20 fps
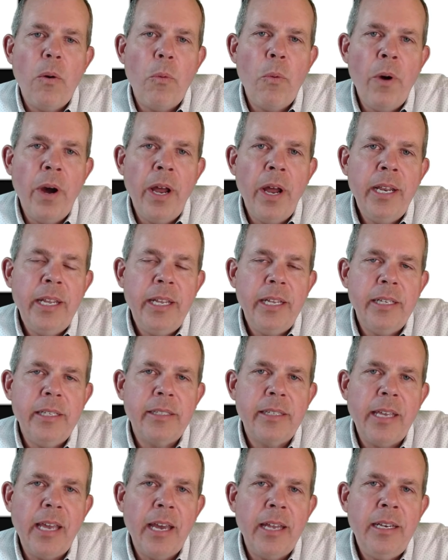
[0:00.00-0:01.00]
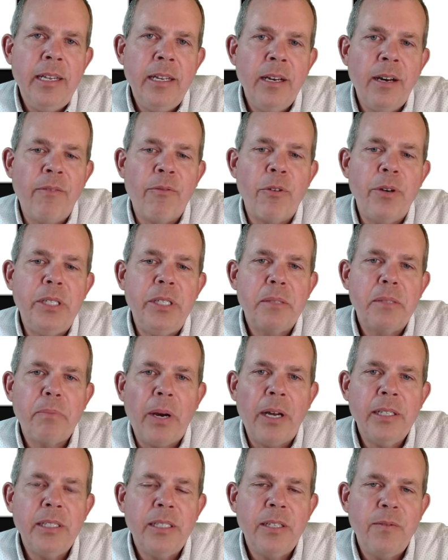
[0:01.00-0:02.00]
One is the idea of
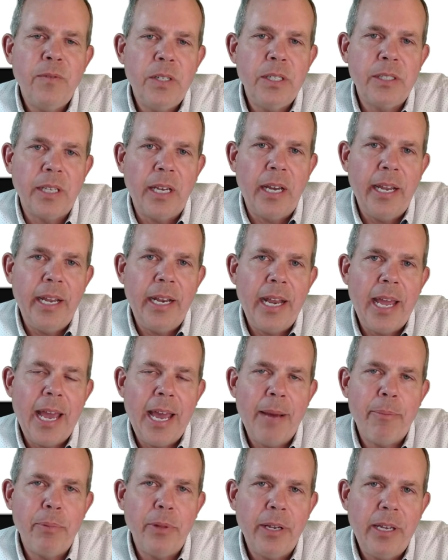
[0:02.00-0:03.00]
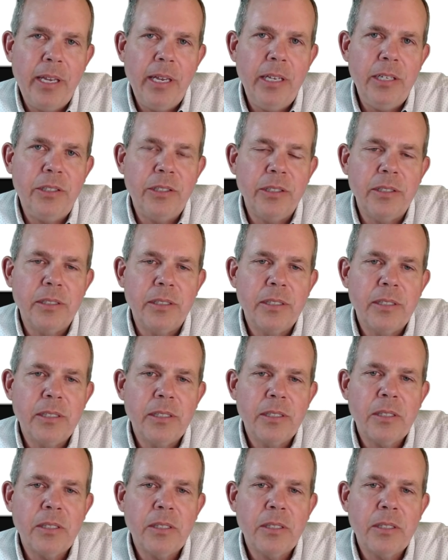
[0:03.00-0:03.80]
responsive design applications.